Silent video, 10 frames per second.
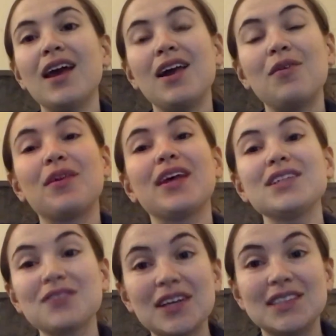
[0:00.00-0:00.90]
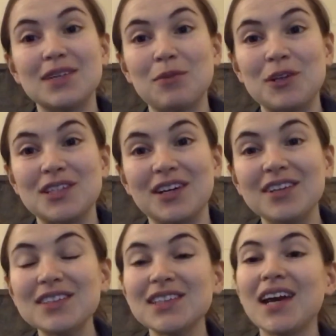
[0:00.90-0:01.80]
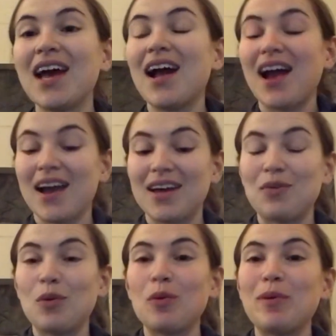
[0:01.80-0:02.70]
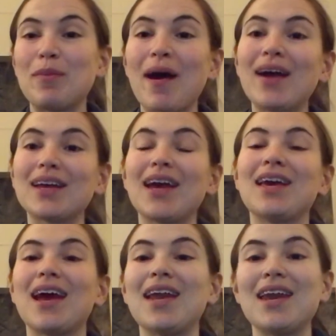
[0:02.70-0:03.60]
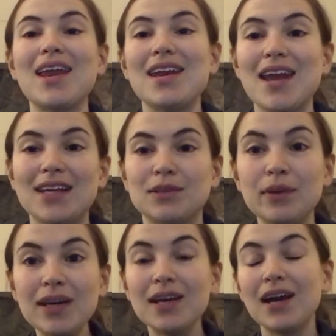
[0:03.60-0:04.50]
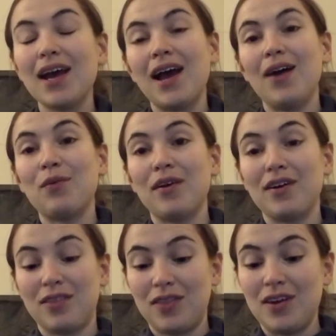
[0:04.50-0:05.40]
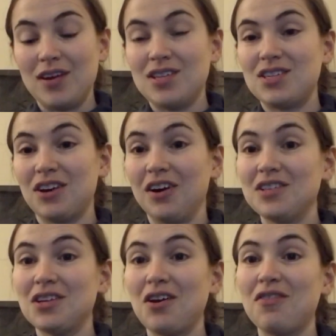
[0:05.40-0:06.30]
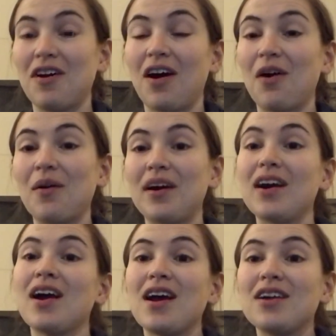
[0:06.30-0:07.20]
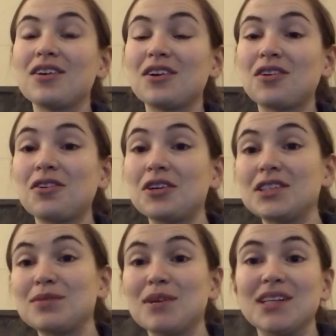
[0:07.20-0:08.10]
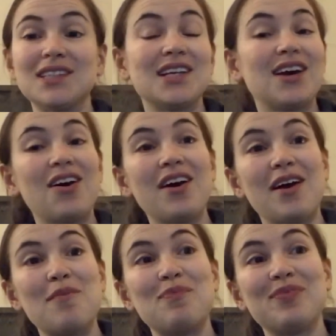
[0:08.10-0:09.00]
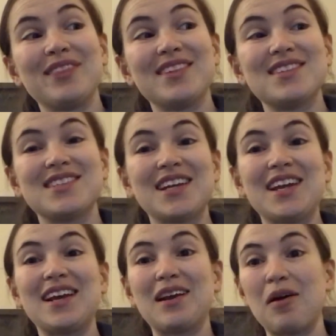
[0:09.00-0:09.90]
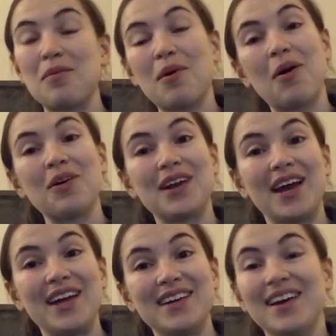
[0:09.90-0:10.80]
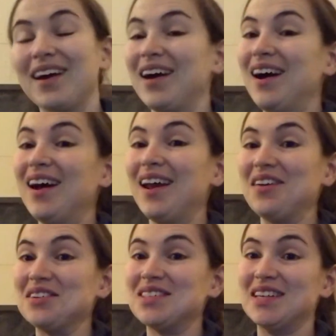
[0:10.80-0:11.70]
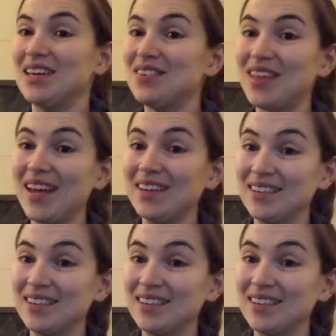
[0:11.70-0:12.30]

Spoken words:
Well, thanks for listening, boys and girls, and we will be back again next week with the start of our Christmas Sunday Club online. And I'll see you then.